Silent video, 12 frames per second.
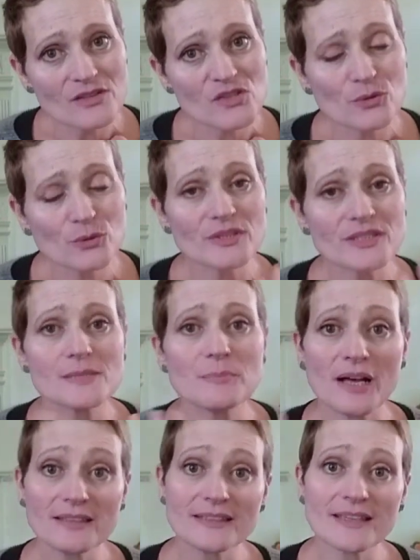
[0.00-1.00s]
So this
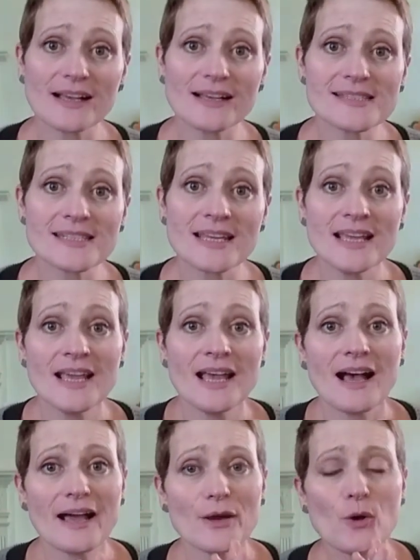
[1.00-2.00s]
podcast,
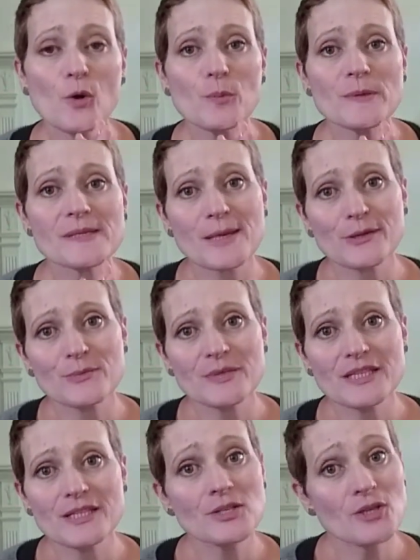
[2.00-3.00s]
I hope, is going to
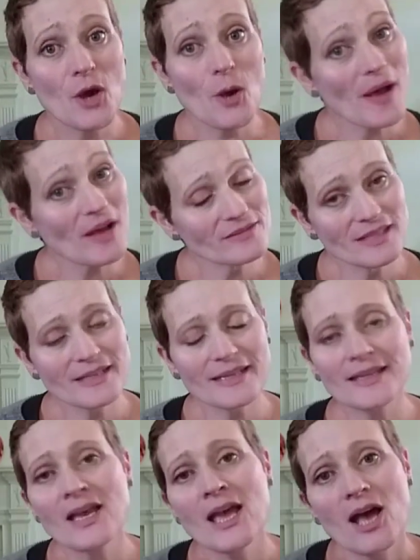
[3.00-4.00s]
be about
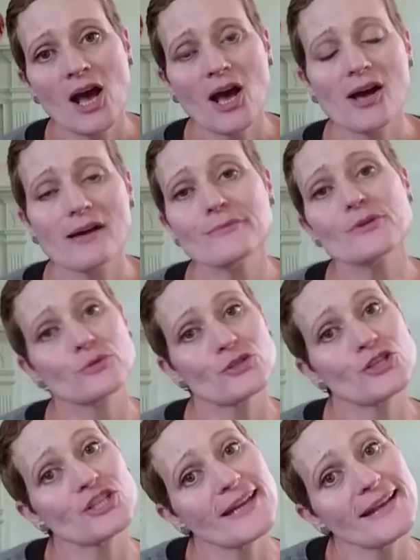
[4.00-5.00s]
knitting,
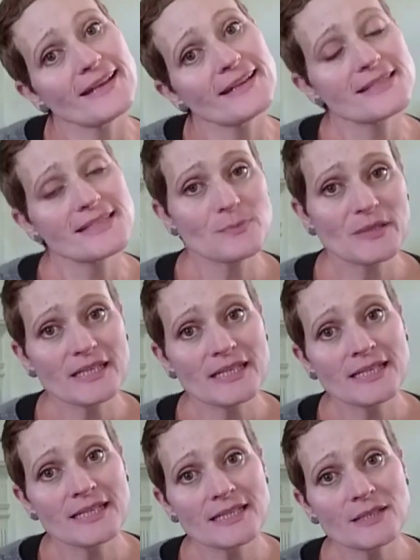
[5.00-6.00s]
crocheting,
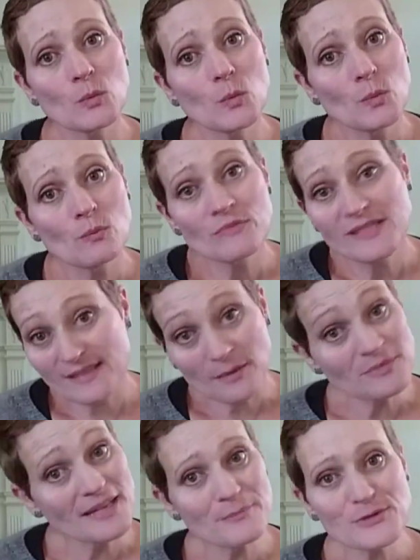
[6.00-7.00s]
spinning,
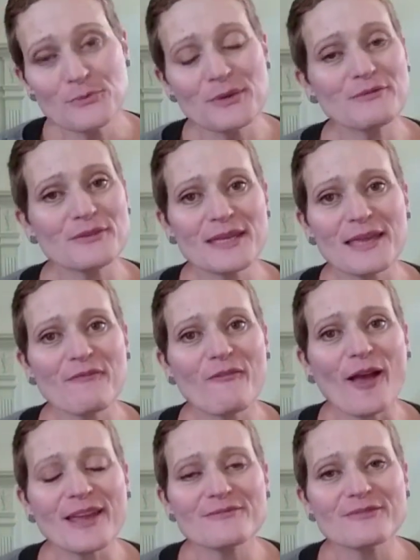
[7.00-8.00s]
sometimes weaving if
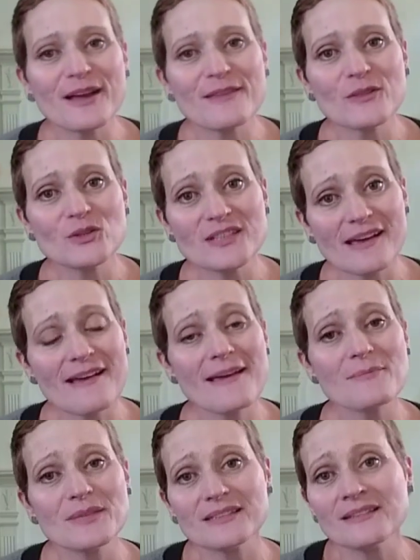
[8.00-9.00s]
I can find the
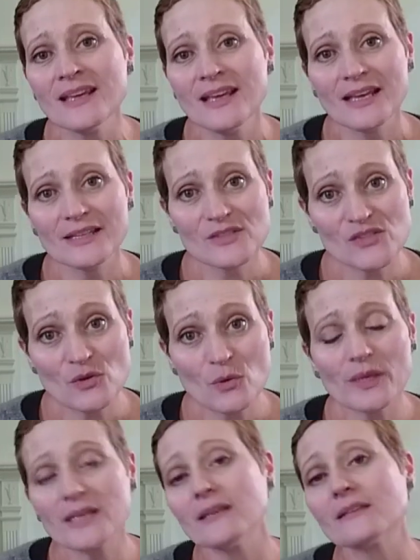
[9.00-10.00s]
time, and
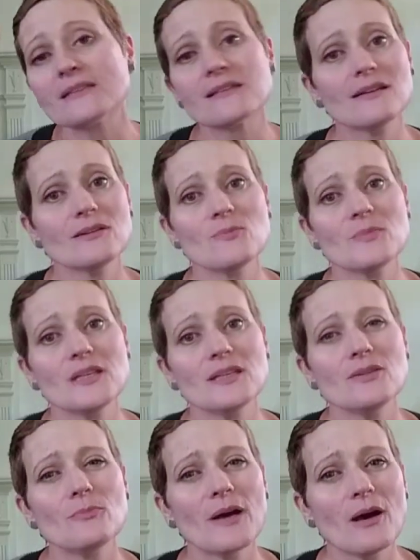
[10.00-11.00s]
sewing. It's going to
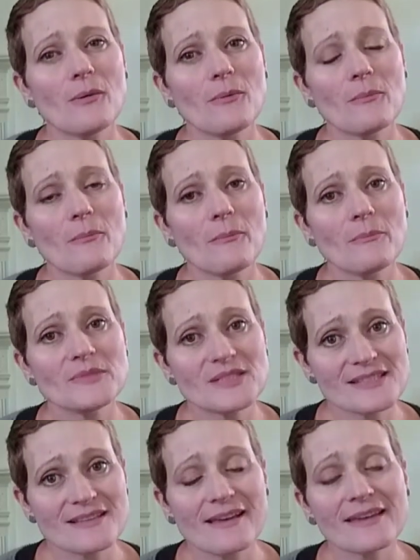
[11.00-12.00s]
be about
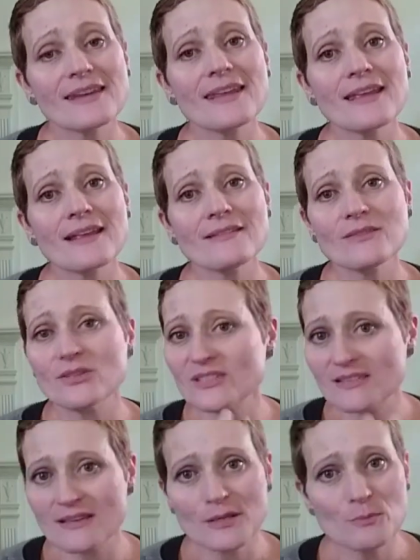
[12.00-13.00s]
designing, the
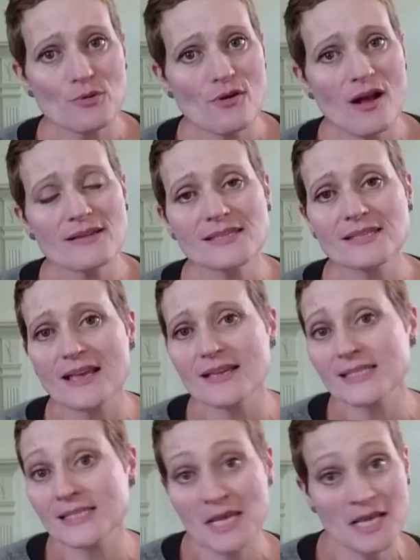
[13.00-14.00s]
design
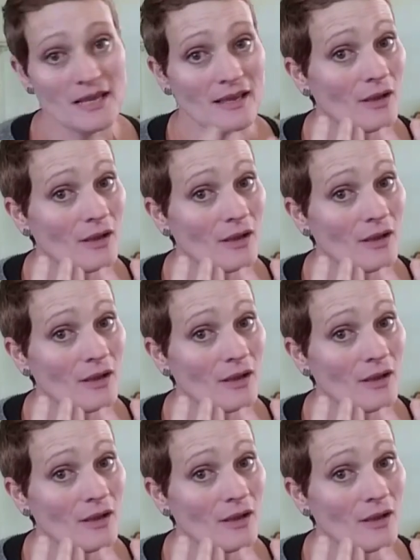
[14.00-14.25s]
process,